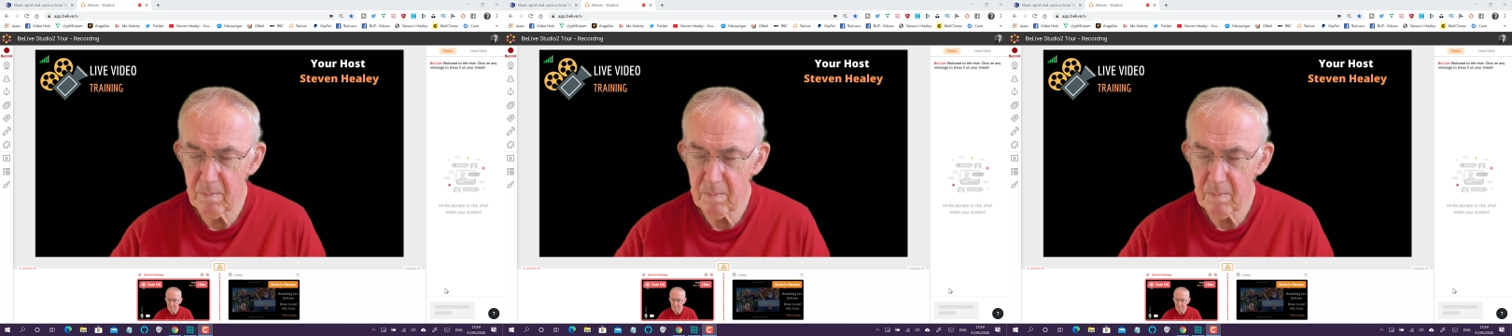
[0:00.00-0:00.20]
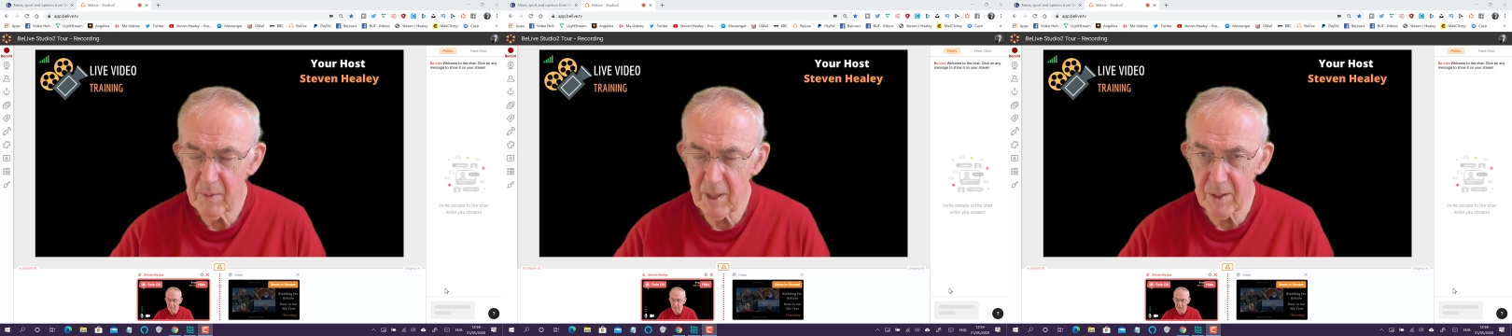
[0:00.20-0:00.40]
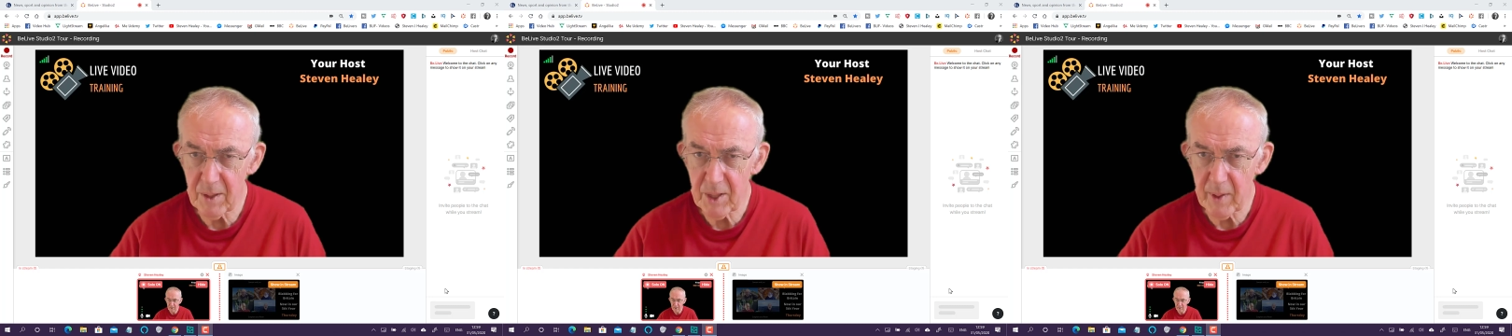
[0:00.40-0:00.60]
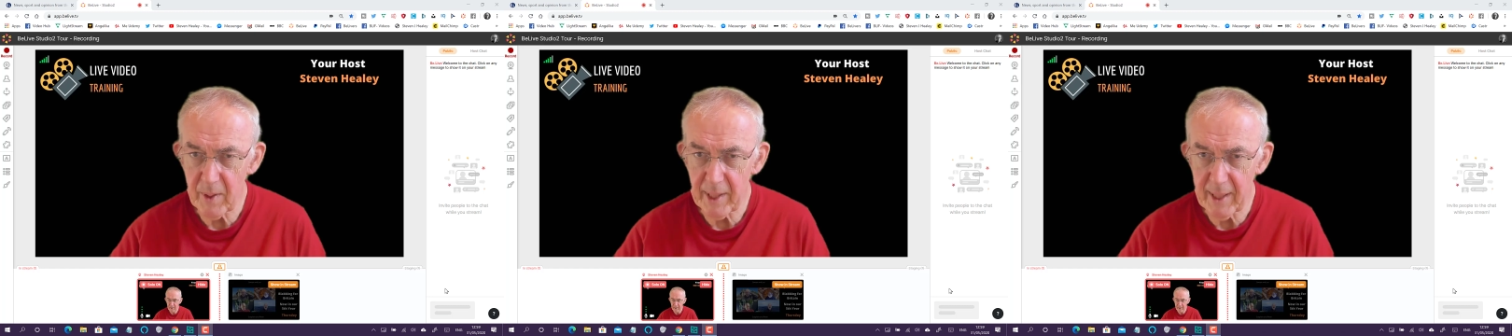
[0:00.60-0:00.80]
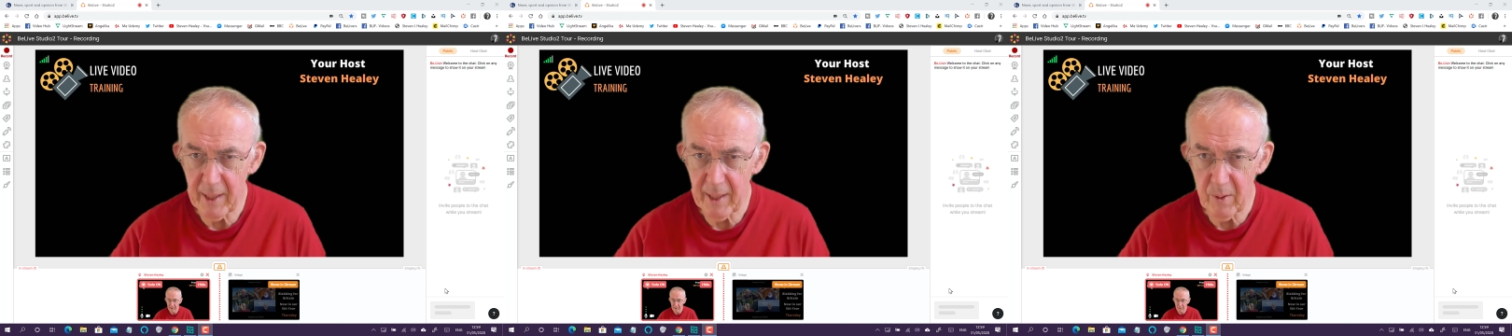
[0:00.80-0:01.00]
illustrate
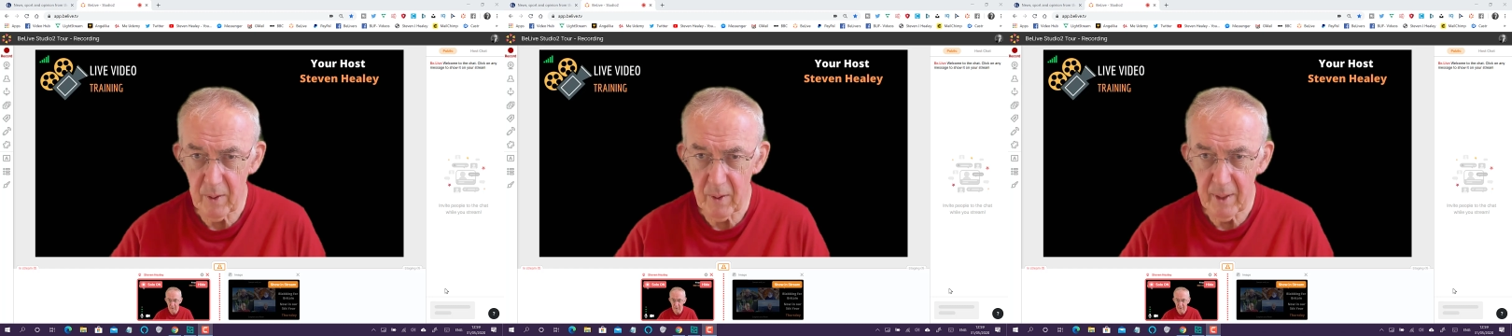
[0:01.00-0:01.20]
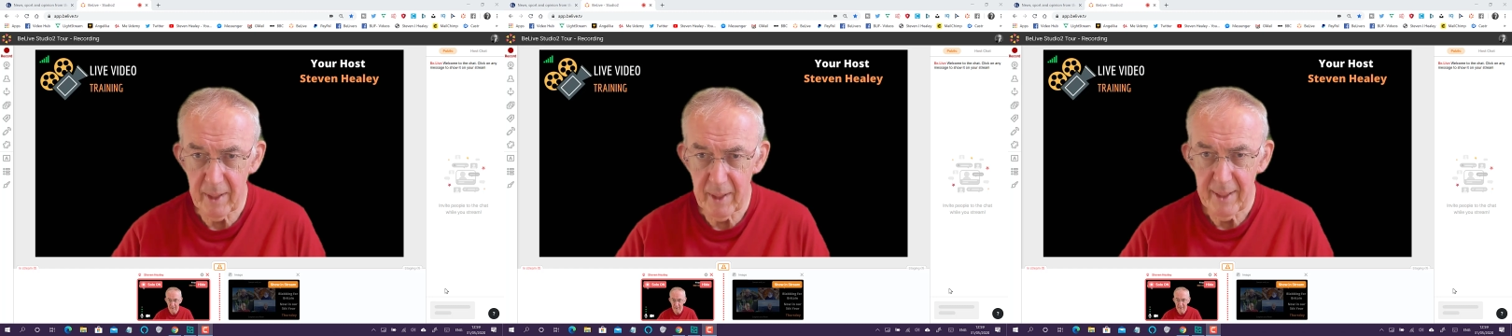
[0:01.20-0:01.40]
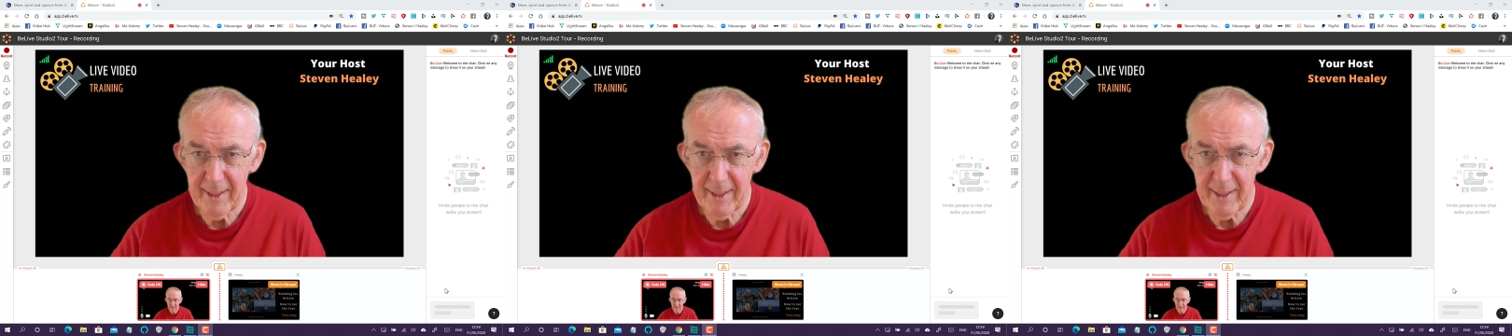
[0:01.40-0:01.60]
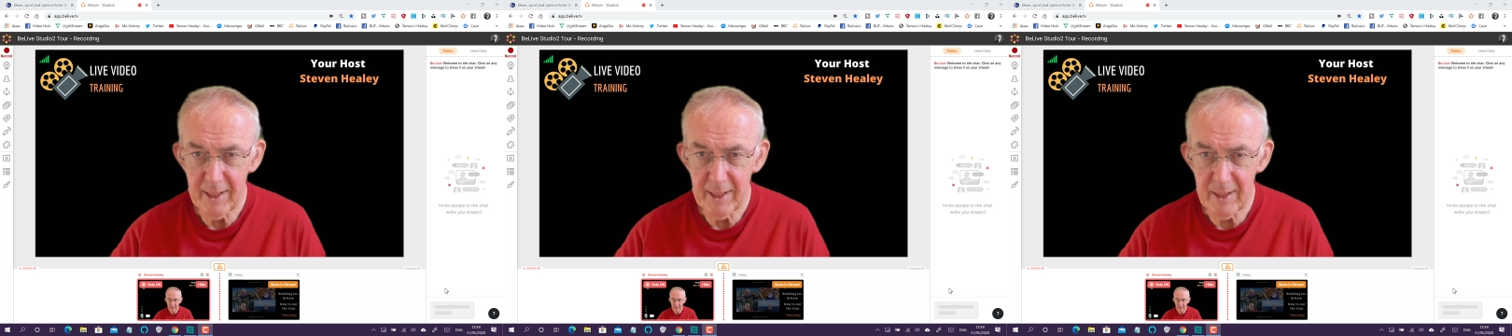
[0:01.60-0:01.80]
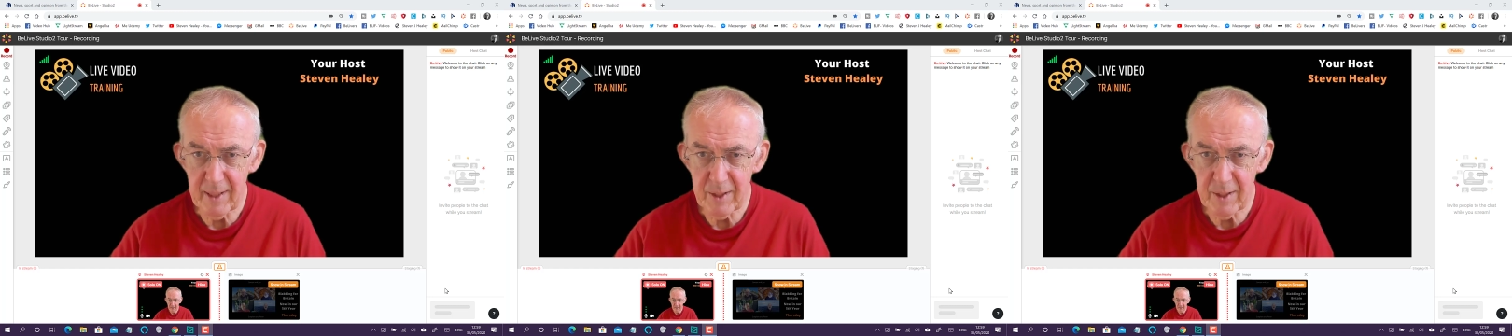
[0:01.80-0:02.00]
now is
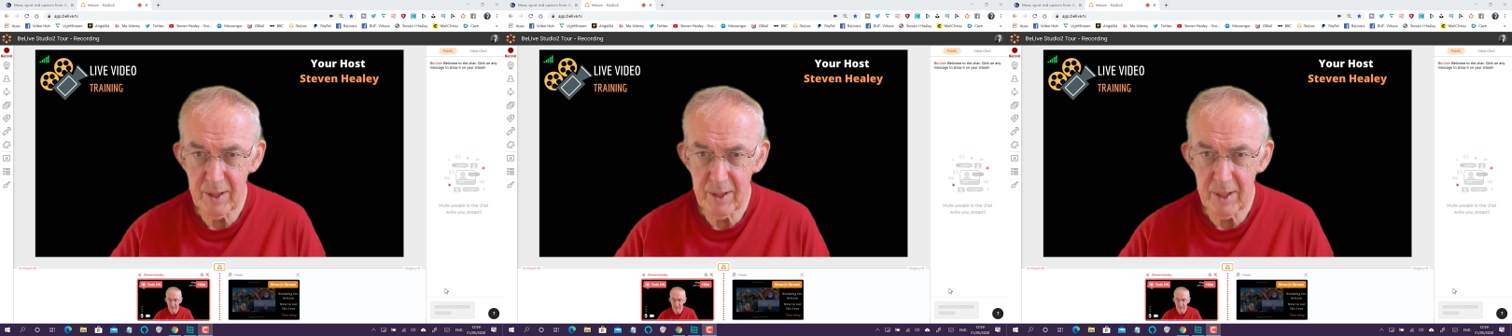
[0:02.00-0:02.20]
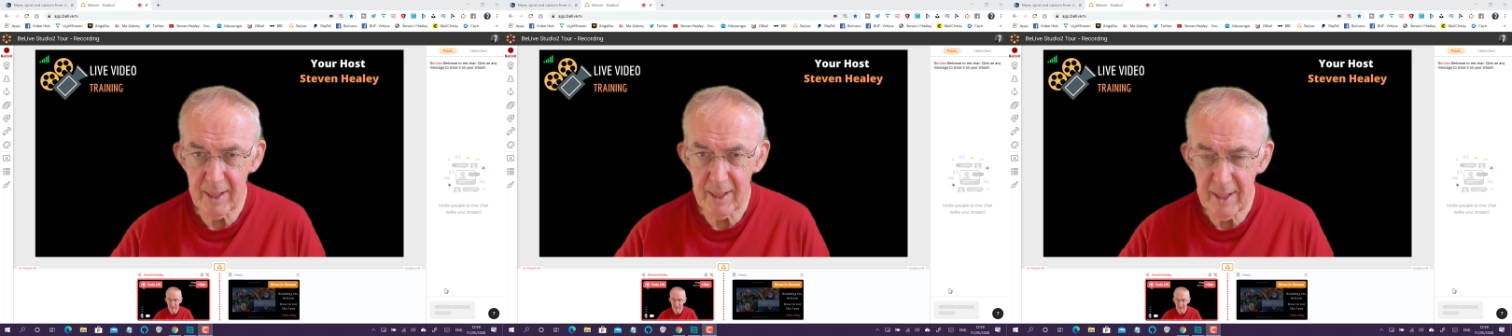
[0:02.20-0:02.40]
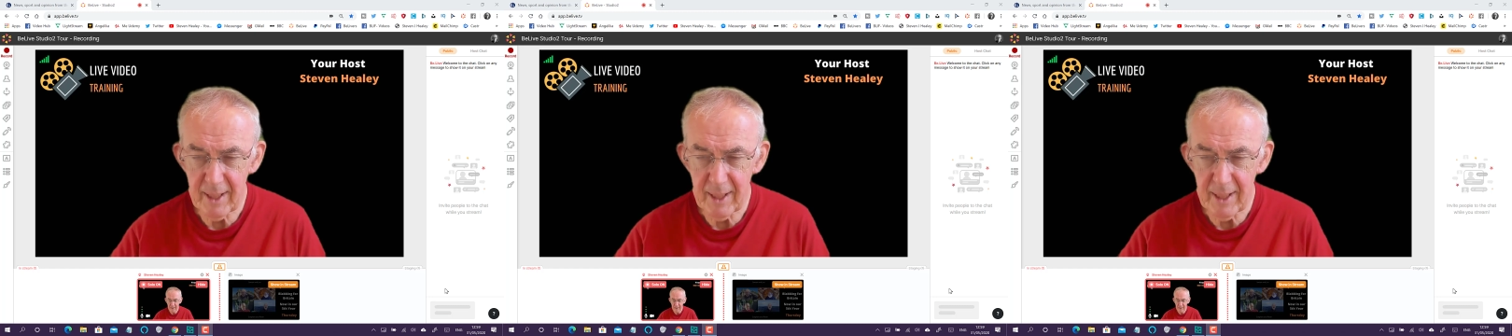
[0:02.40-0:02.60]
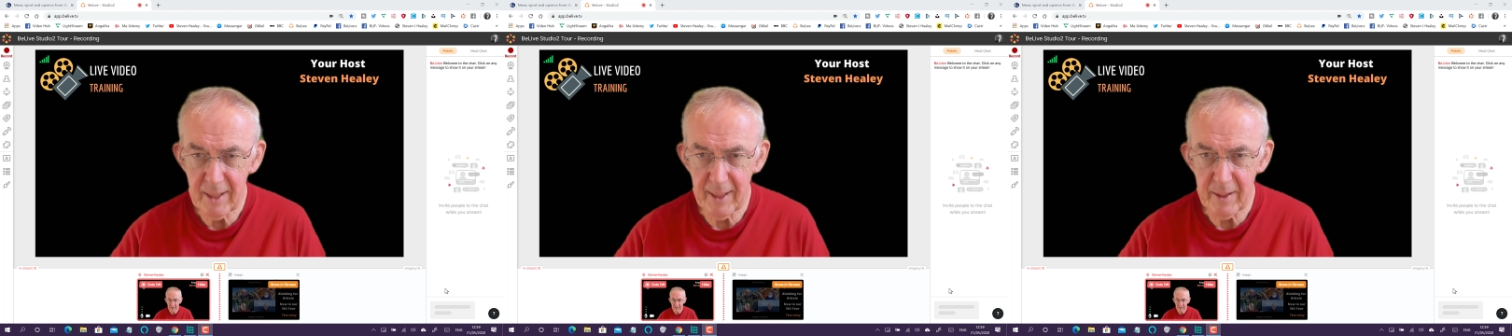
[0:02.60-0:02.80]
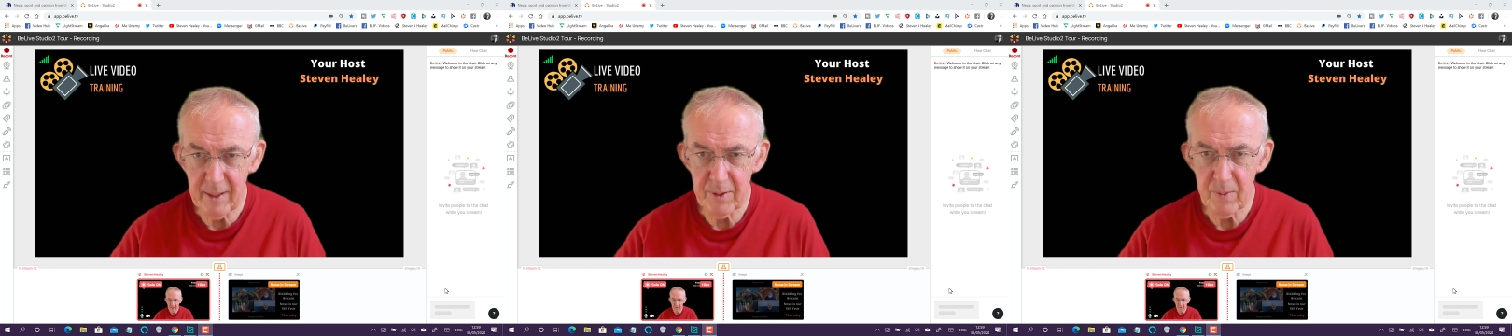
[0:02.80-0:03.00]
actually
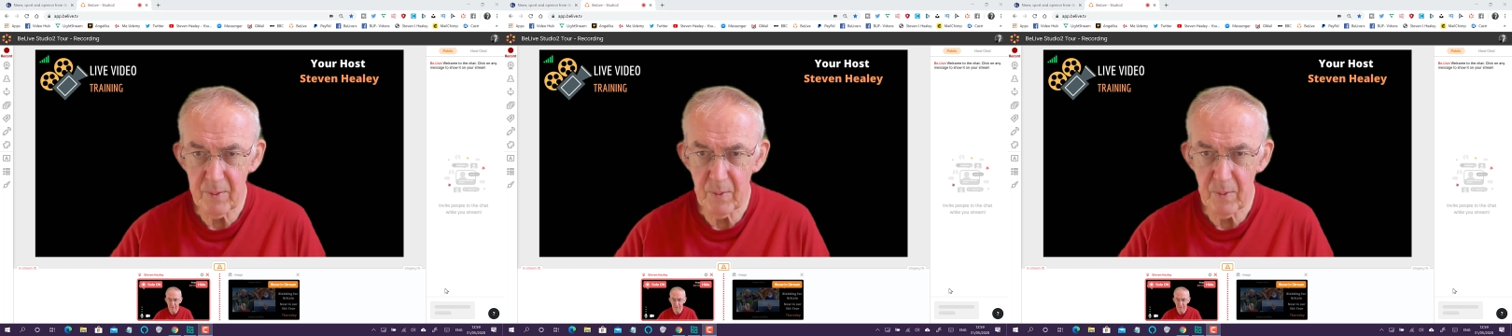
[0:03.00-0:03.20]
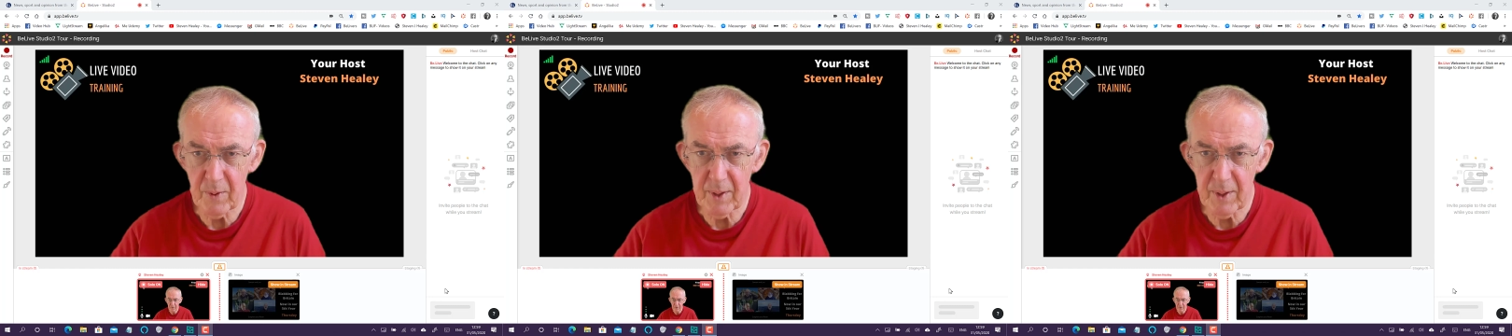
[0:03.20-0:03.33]
detailed within